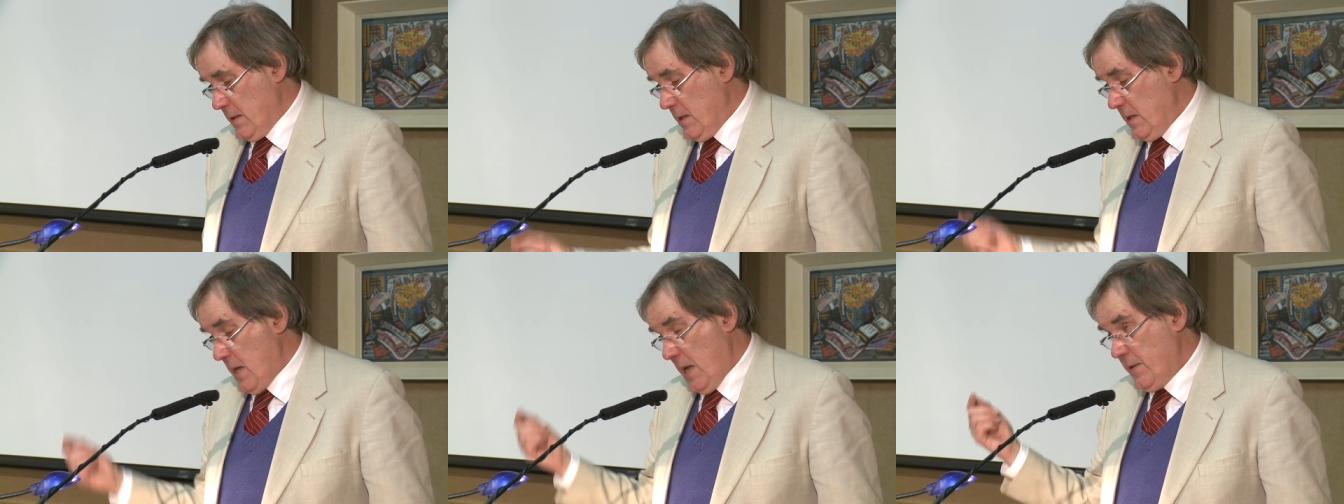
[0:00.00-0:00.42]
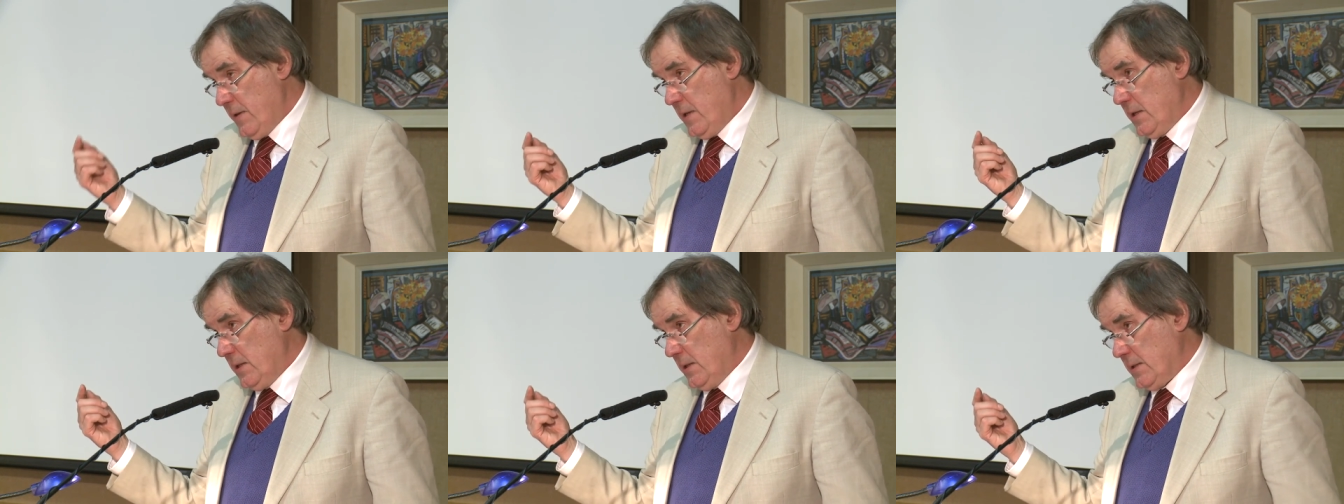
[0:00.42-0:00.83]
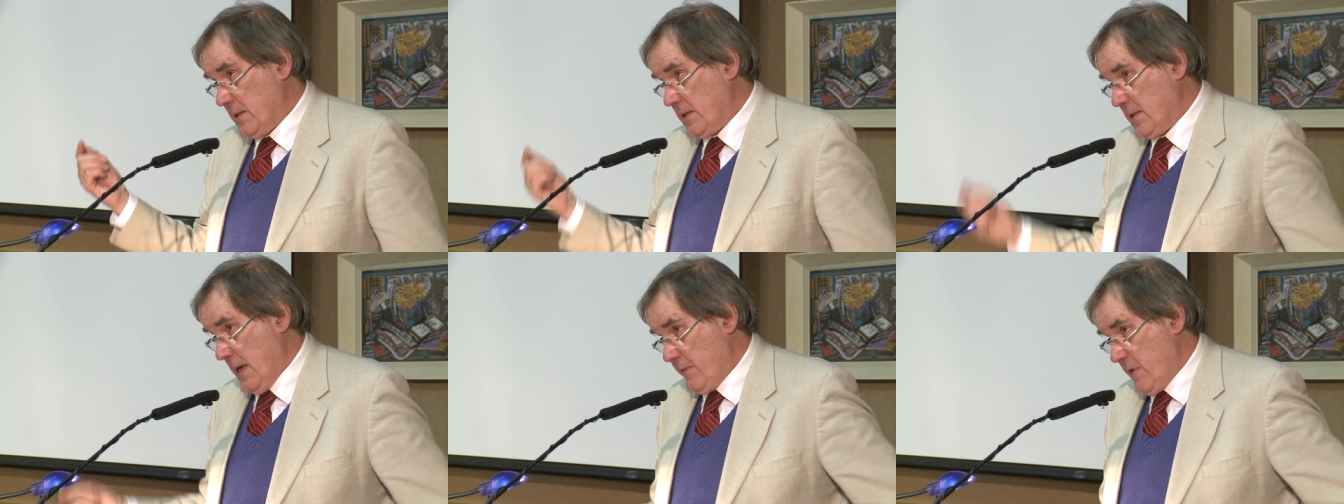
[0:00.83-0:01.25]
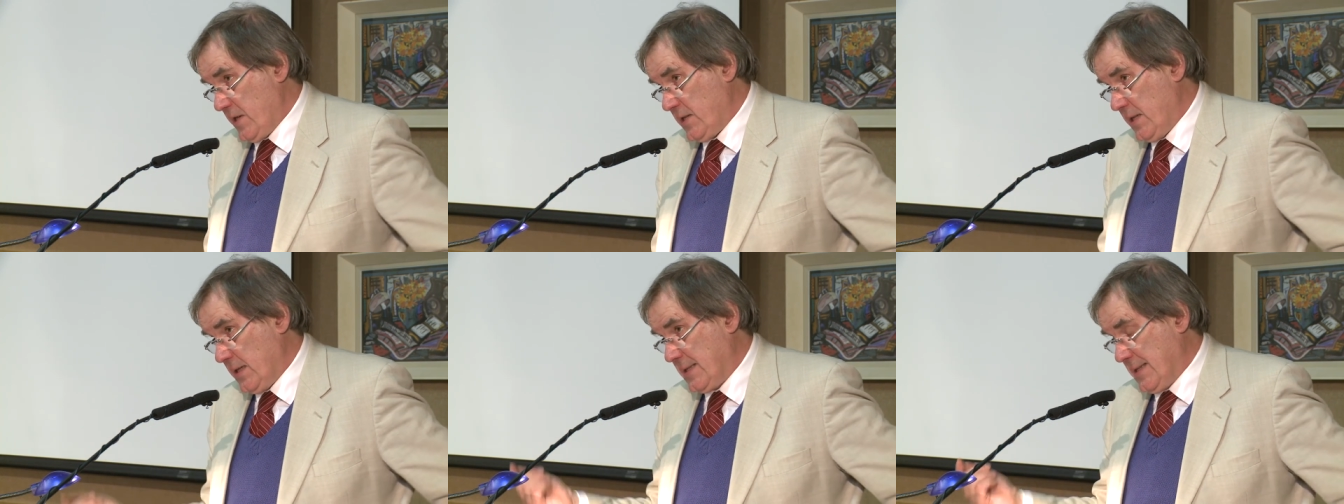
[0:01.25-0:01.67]
The, and the
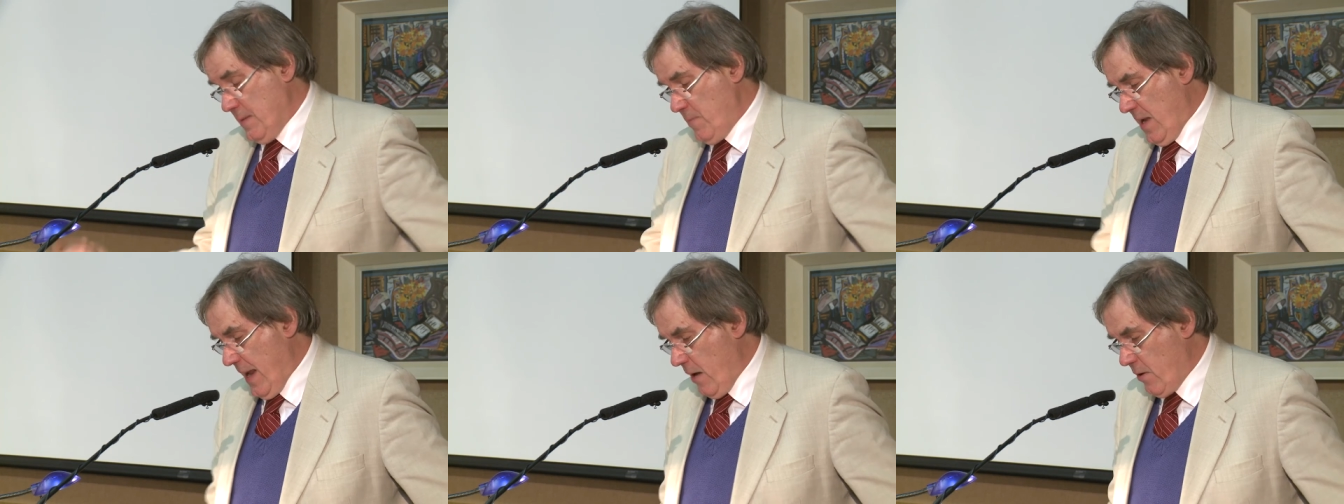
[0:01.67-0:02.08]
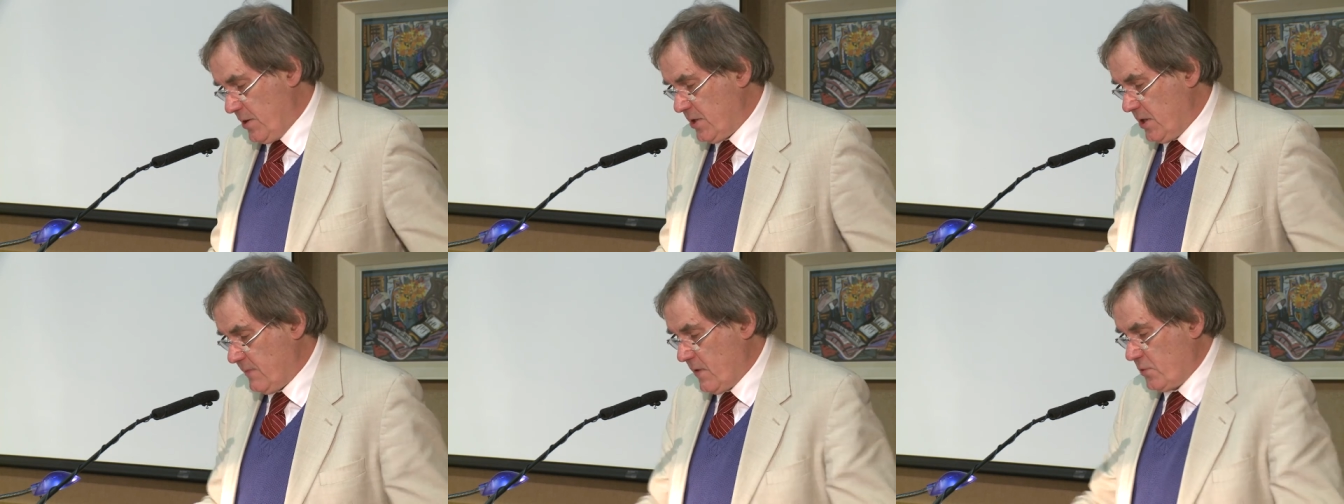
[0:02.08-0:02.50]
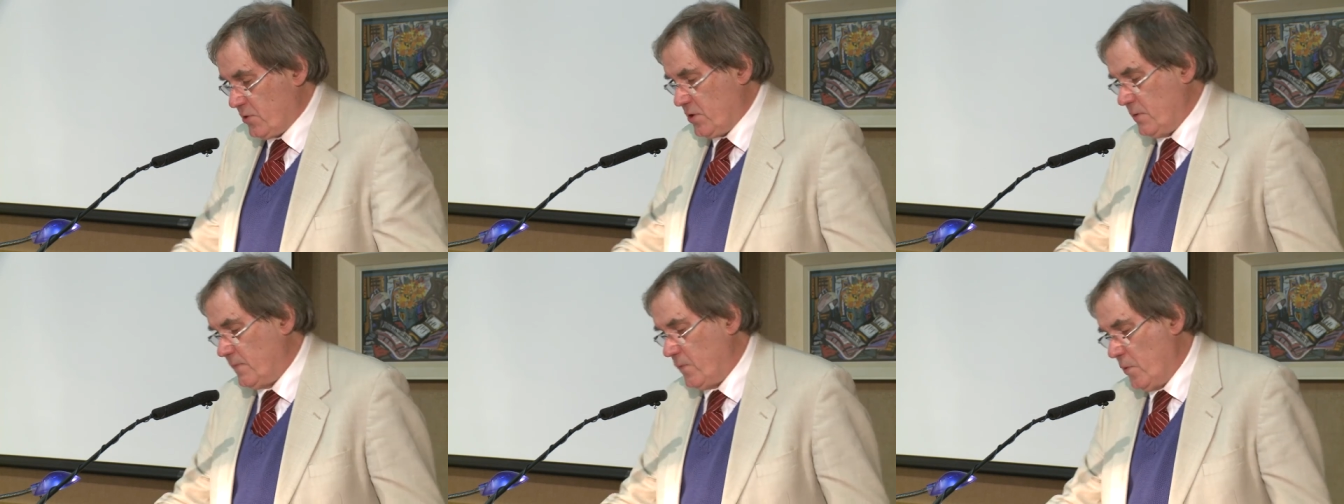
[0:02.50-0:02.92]
arresting similarity of those two